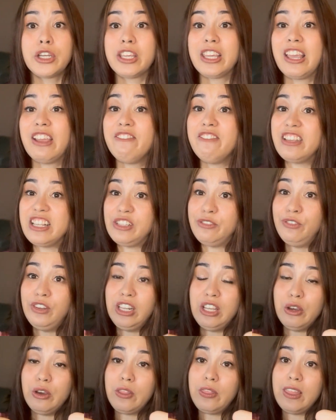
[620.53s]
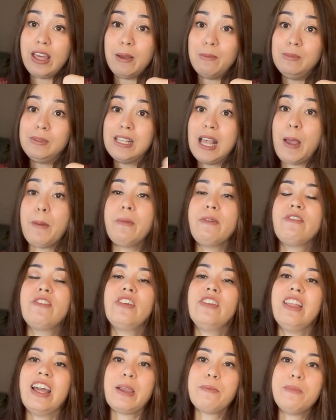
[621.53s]
Give this video a thumbs up if
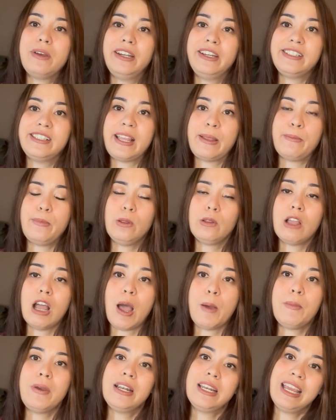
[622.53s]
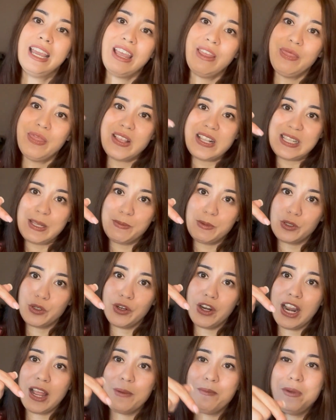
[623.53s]
you like my disabled comment. Hit the
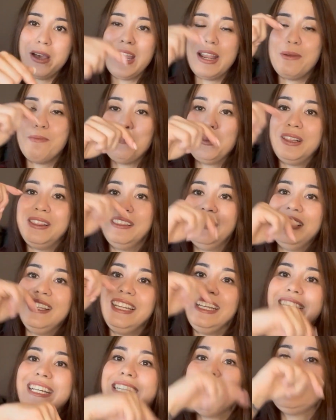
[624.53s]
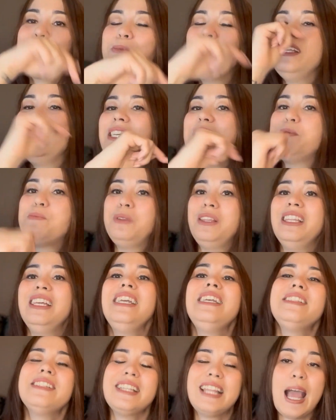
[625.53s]
subscribe button, please, please,
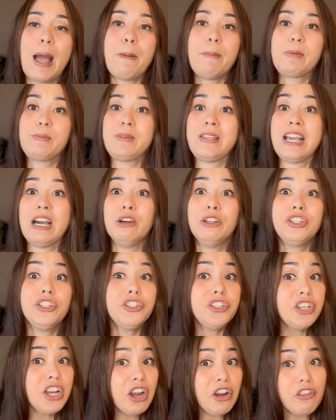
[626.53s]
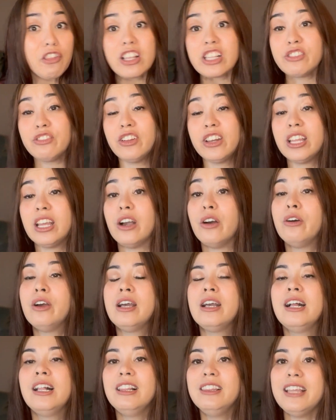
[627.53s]
please. It helps me out. Share this video.
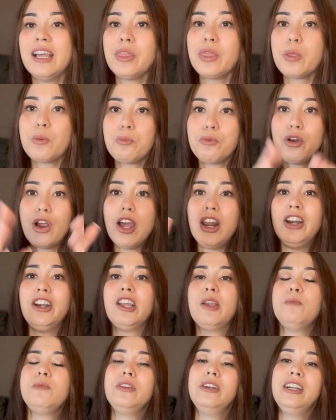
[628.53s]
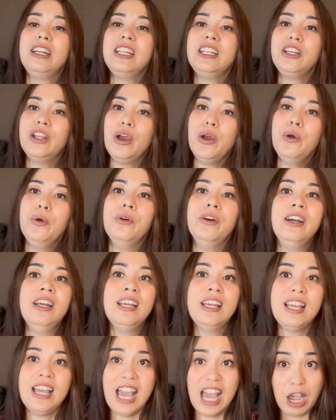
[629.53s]
Let the broader community know
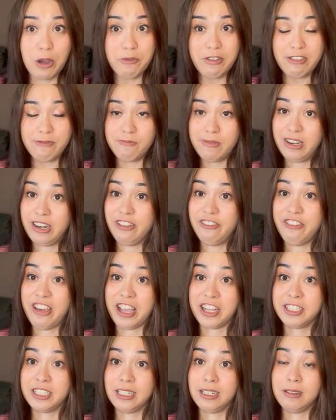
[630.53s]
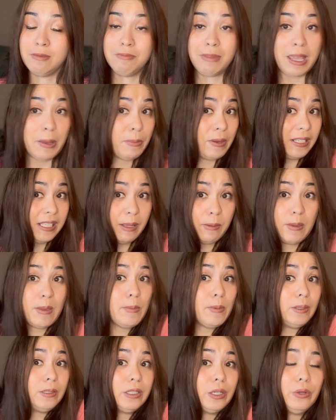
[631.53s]
how we've been affected. Maybe some
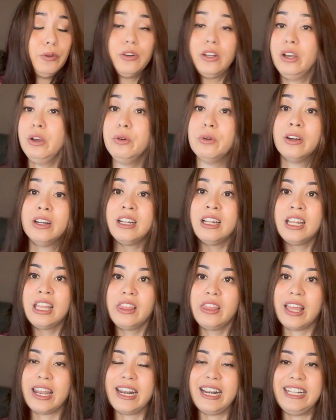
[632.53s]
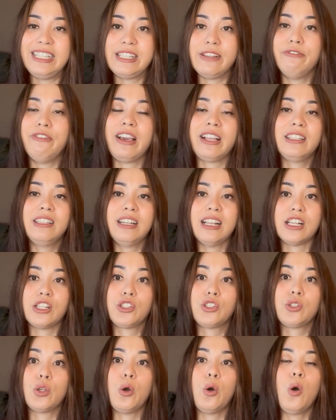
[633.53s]
people don't know that it's affected
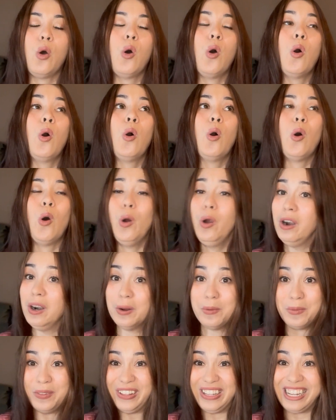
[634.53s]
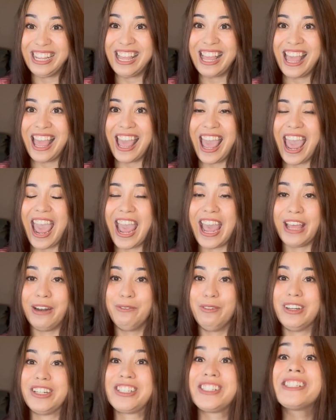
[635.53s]
us so horribly
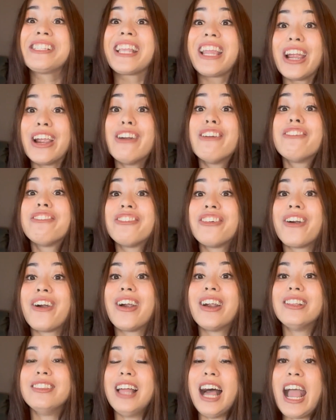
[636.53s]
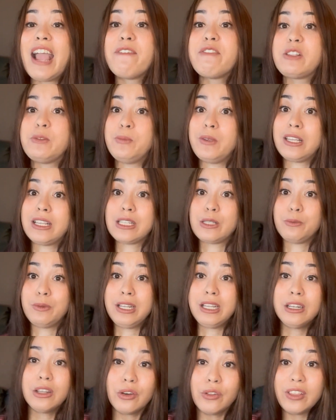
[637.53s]
and we're scared for our lives because
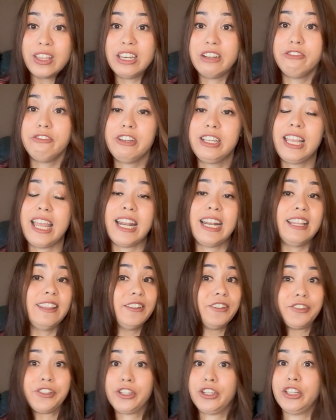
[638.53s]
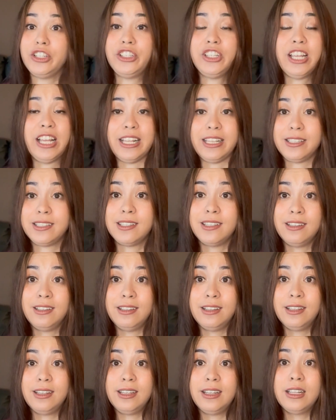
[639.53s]
we know that if we get it, there's a good chance
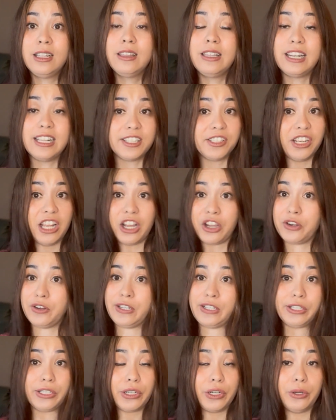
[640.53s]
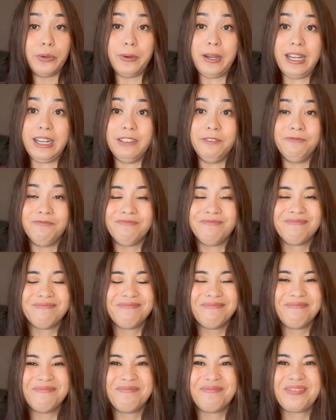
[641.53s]
that it's not going to go well.
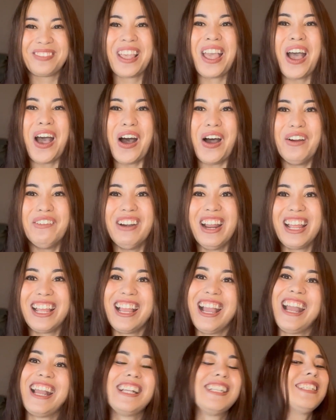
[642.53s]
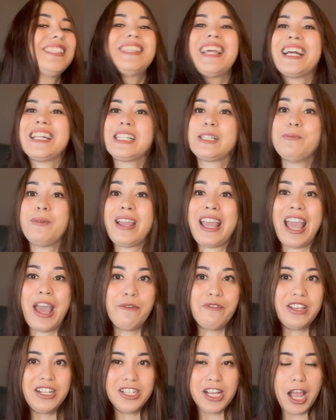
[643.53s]
All right, guys, that's my
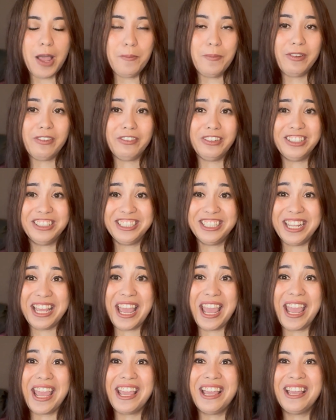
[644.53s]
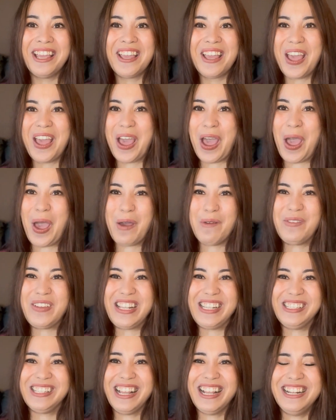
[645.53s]
heavy topic for today.
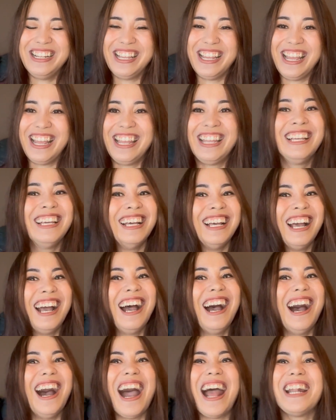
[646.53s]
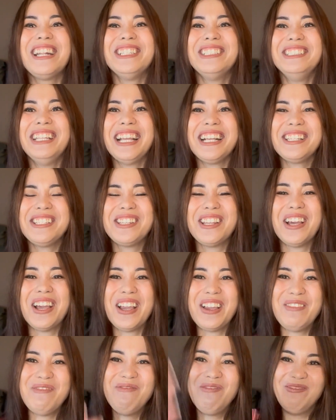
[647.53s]
Happy Sunday. Until next
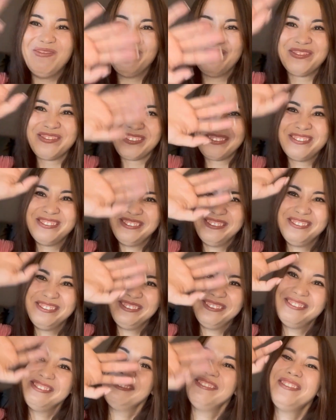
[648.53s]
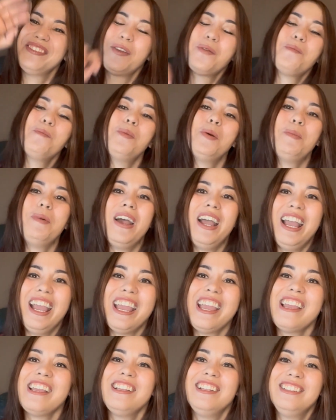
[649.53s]
time.
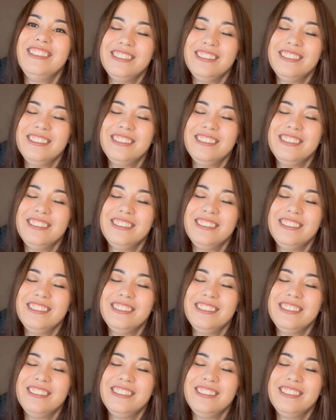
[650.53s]
Bye-bye.